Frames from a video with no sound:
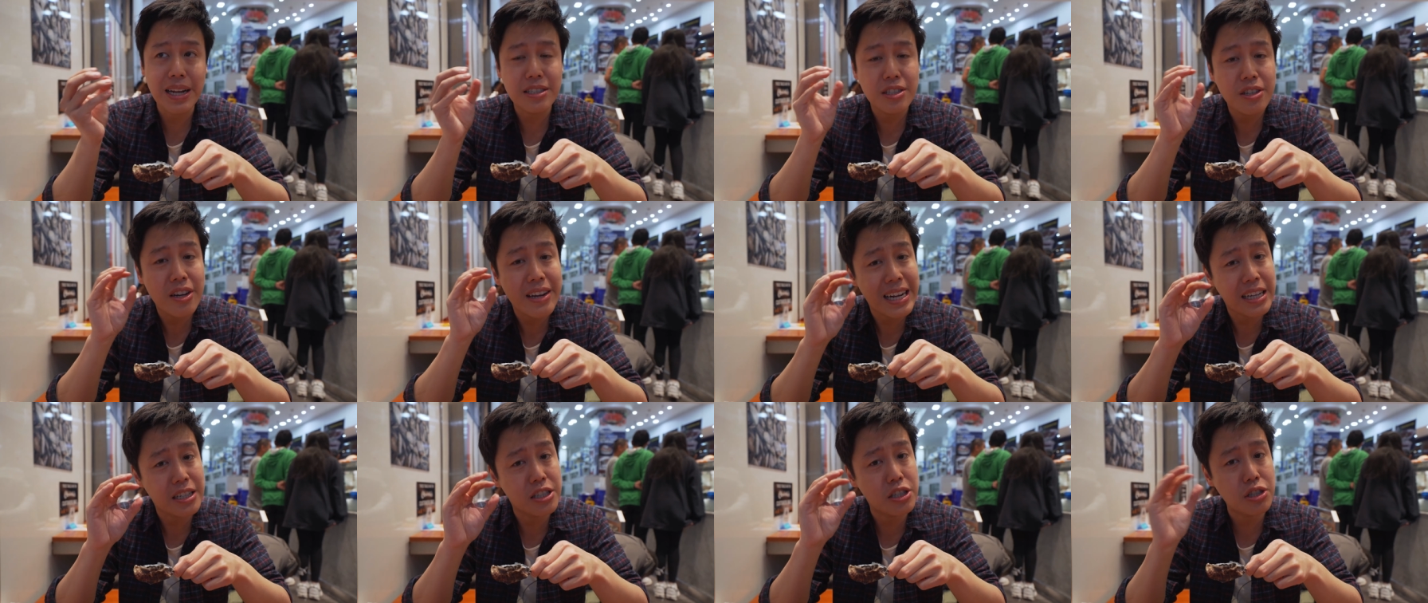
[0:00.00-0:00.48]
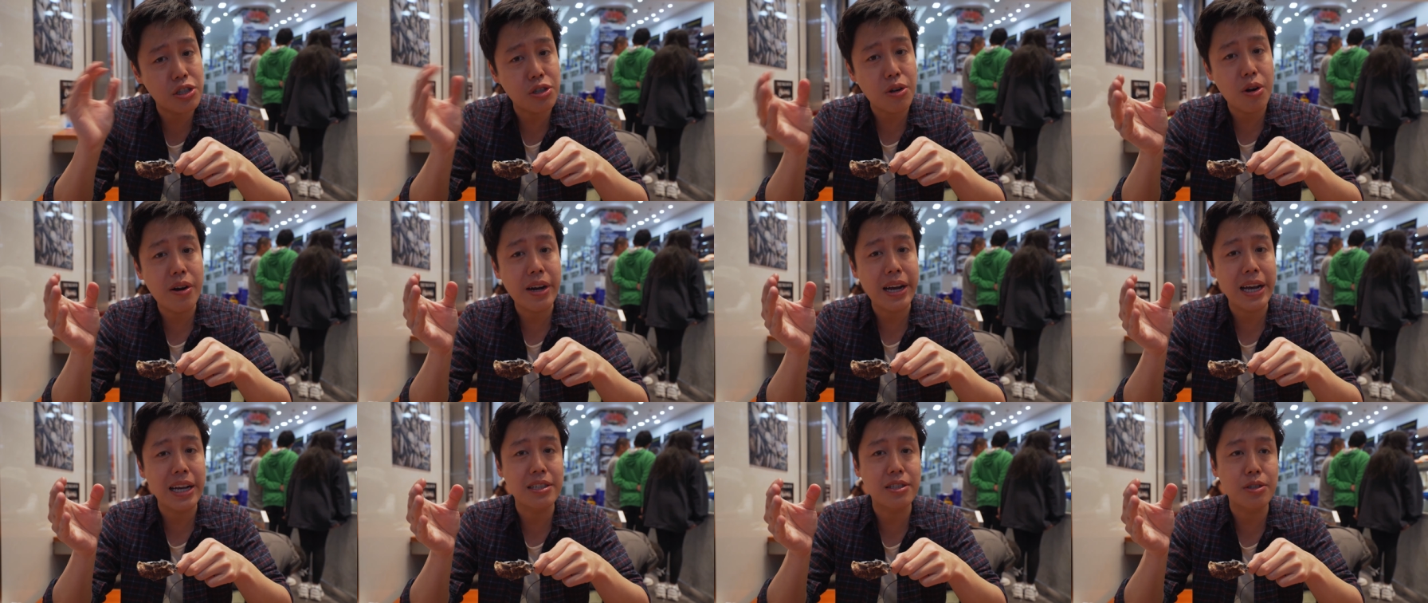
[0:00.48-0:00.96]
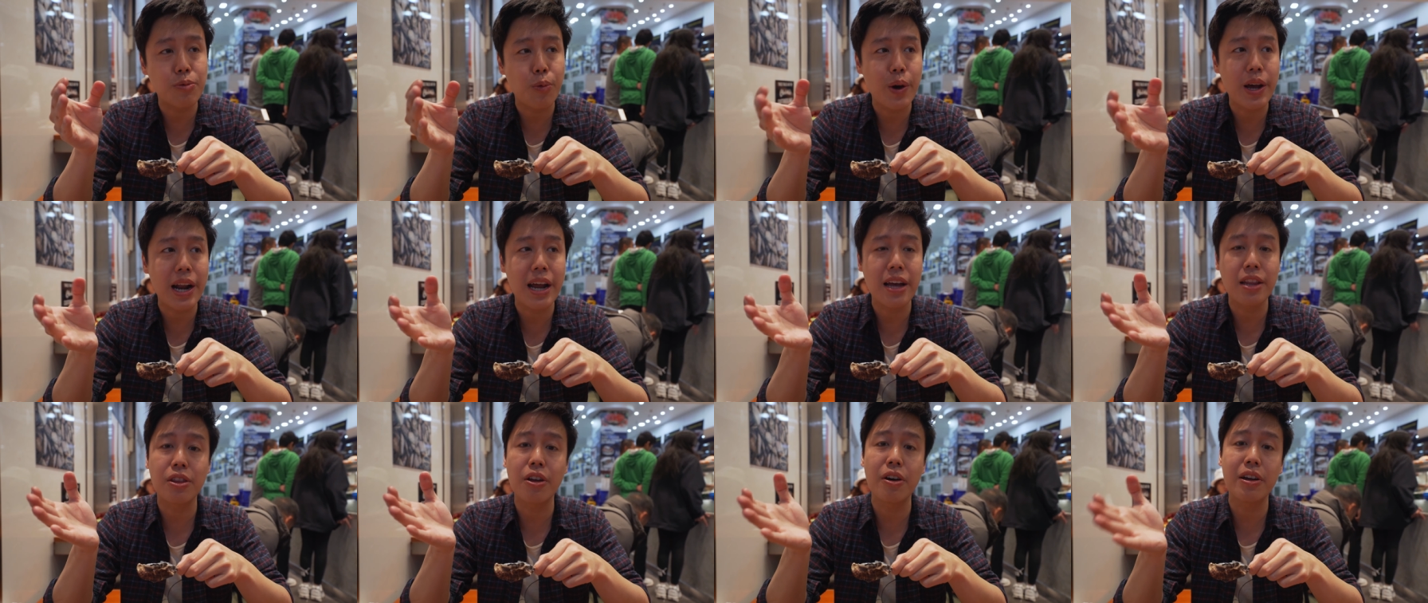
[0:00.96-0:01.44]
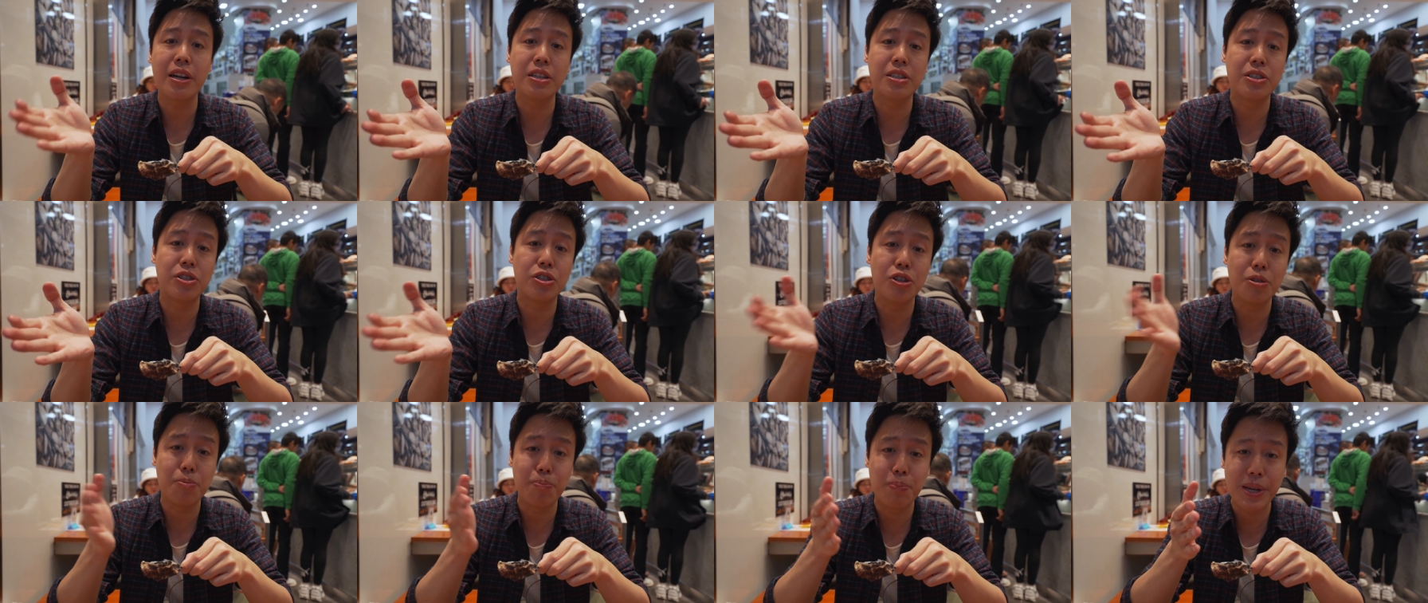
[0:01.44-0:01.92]
it's not as strong as what I thought it
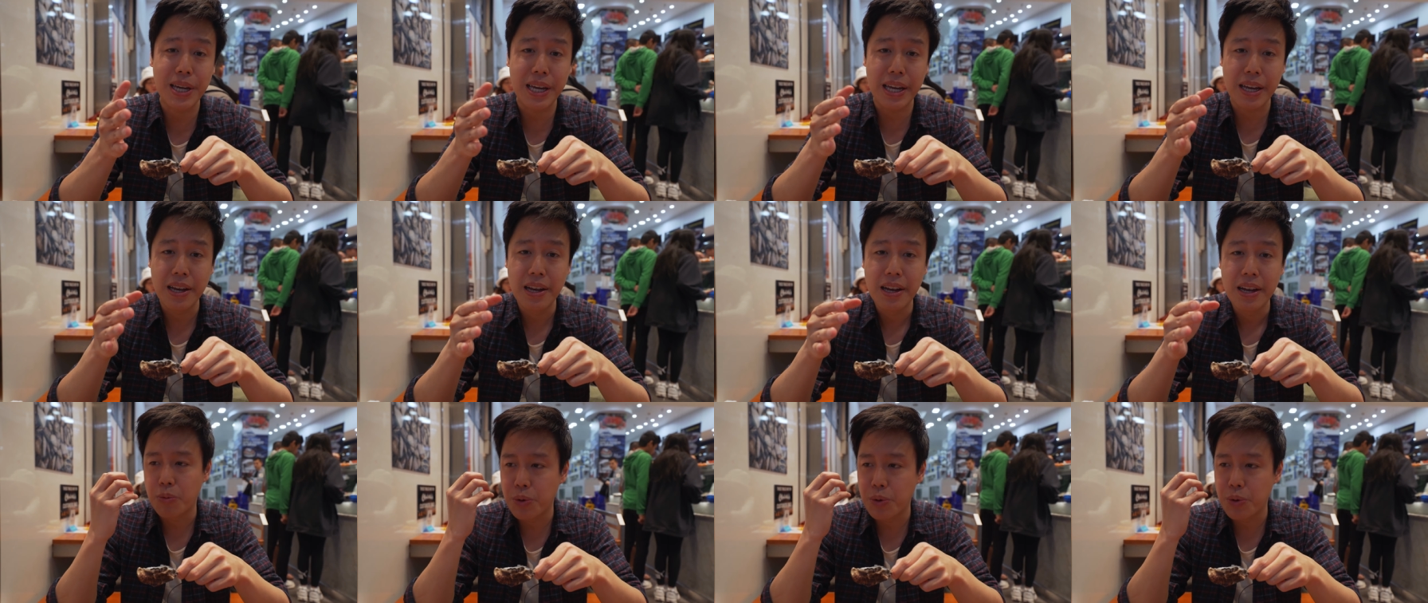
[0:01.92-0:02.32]
should be.